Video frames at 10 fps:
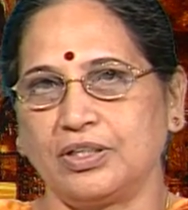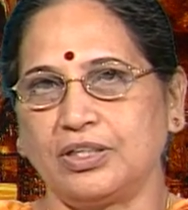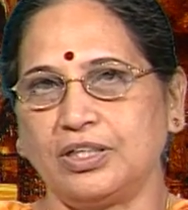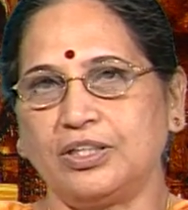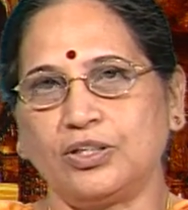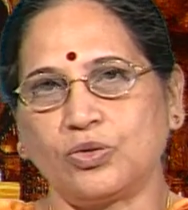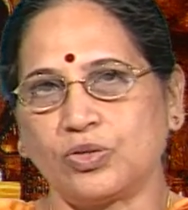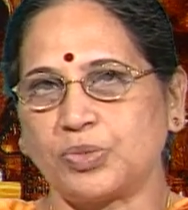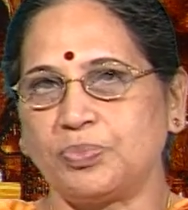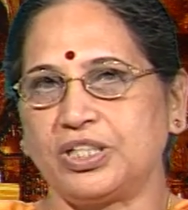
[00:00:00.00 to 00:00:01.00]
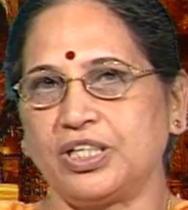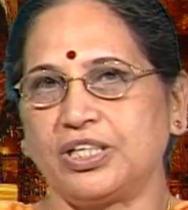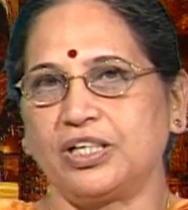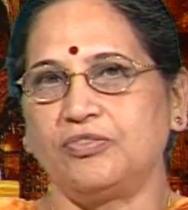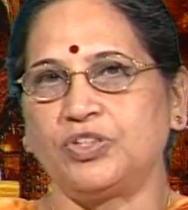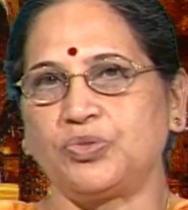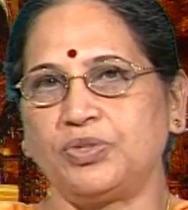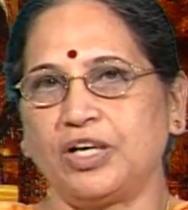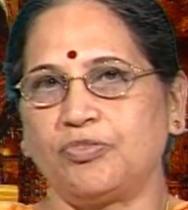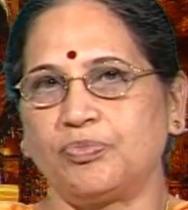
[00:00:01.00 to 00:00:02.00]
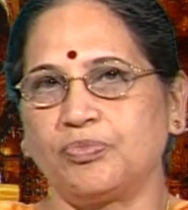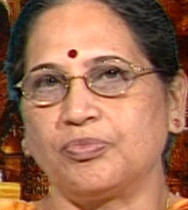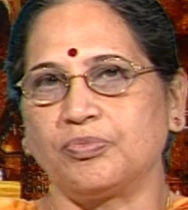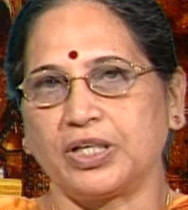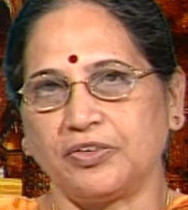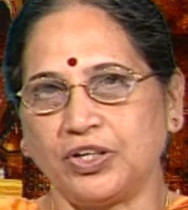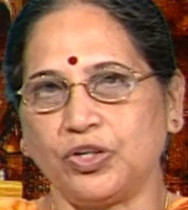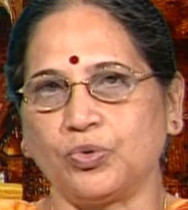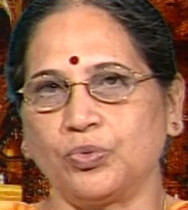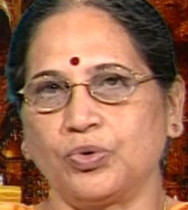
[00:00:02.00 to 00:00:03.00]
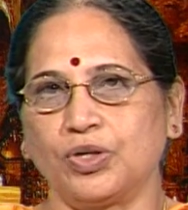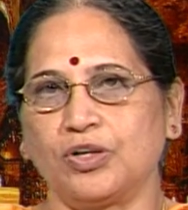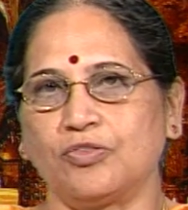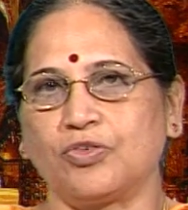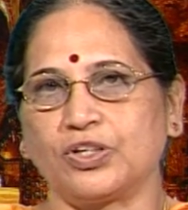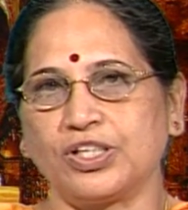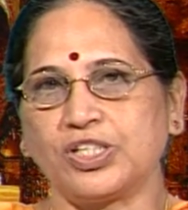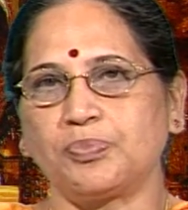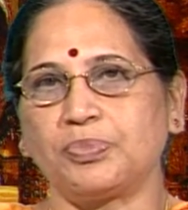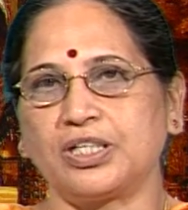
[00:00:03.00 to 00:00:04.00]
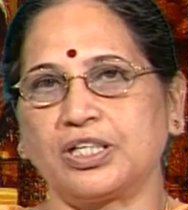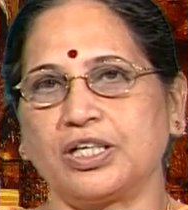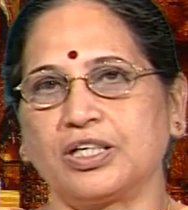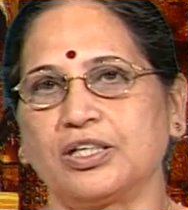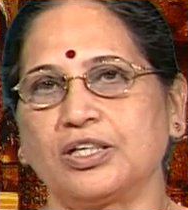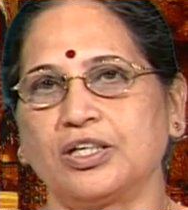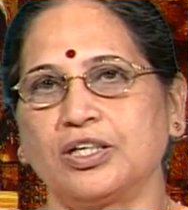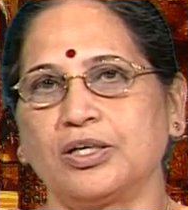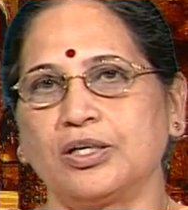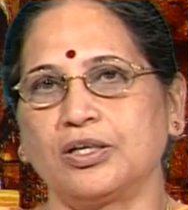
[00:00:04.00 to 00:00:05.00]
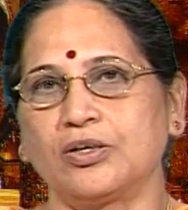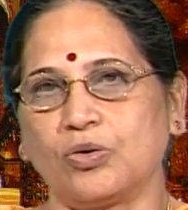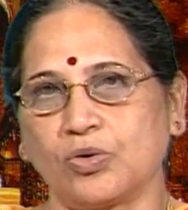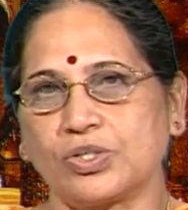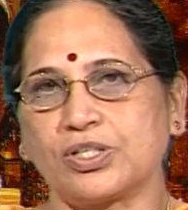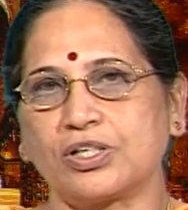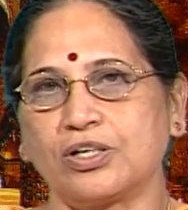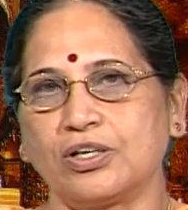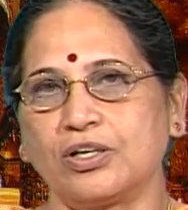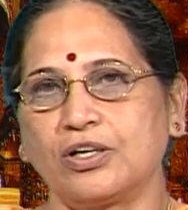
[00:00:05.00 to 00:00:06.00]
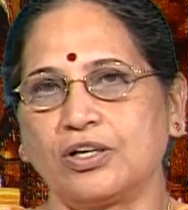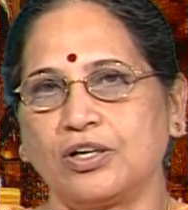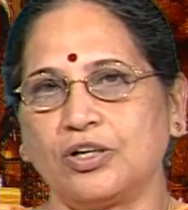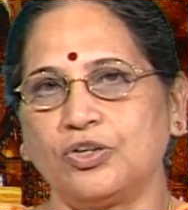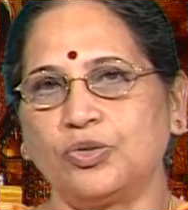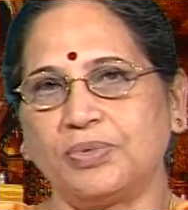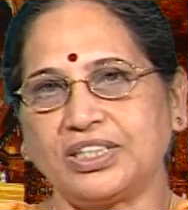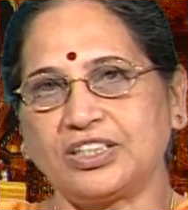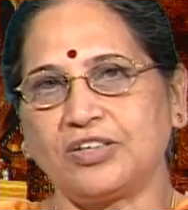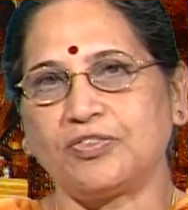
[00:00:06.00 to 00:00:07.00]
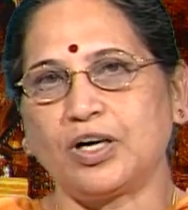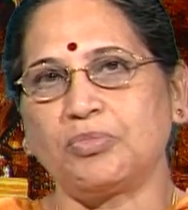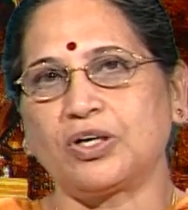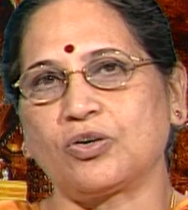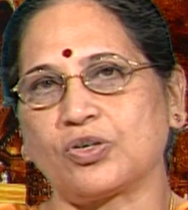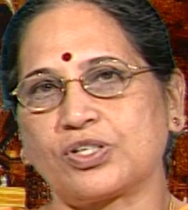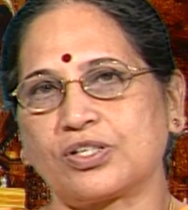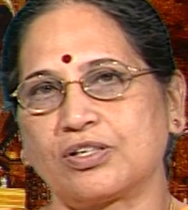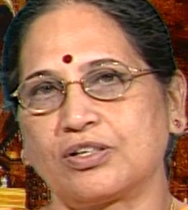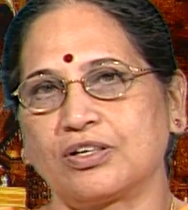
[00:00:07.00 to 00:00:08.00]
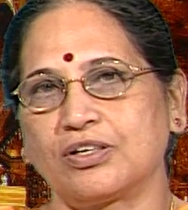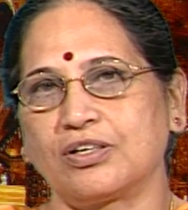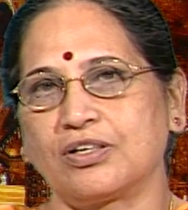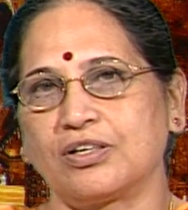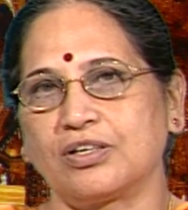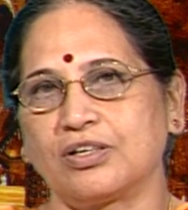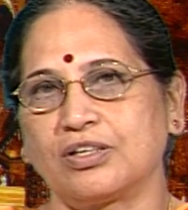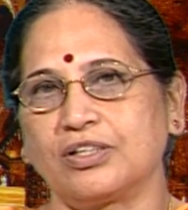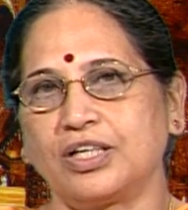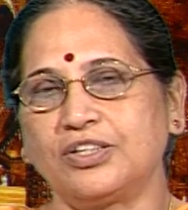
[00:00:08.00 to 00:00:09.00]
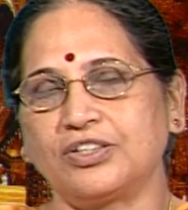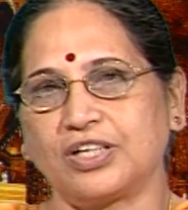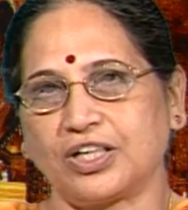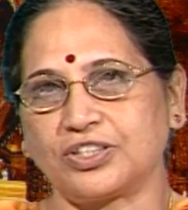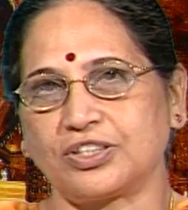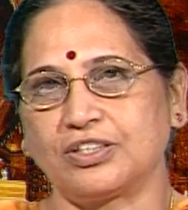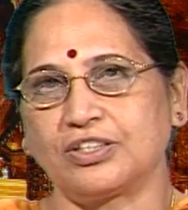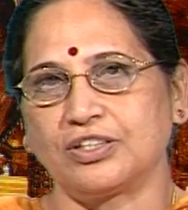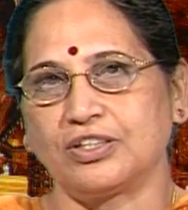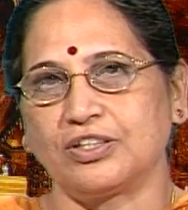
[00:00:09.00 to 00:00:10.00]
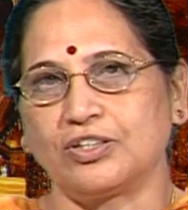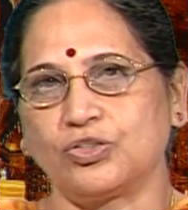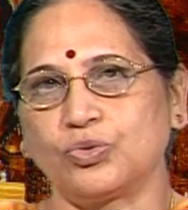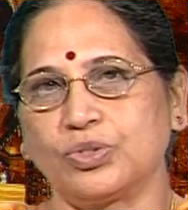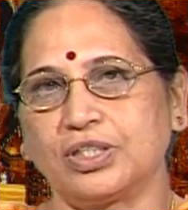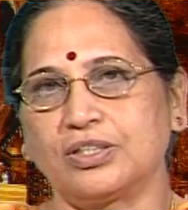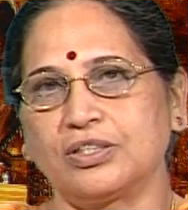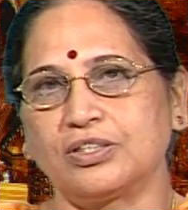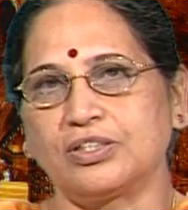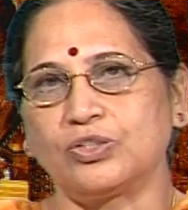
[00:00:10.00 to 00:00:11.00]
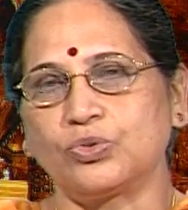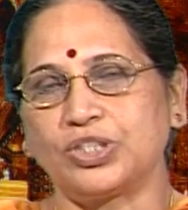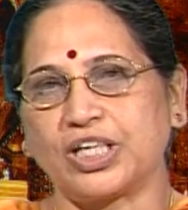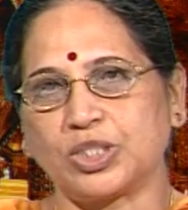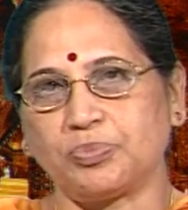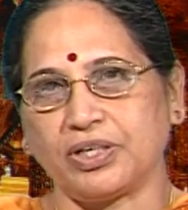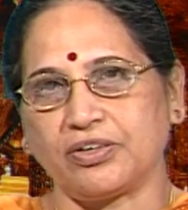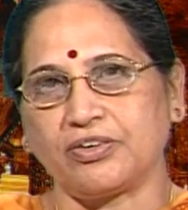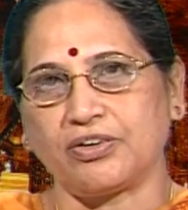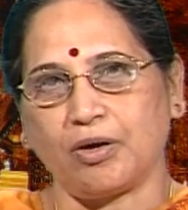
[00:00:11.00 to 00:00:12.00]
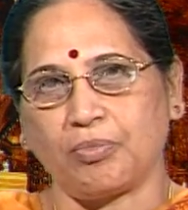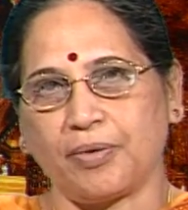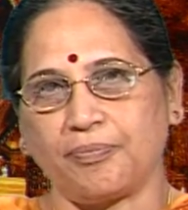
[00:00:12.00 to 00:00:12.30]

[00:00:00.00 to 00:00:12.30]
In the course material which we have given you for this particular course, you must have come across the introduction to Shakespearean drama.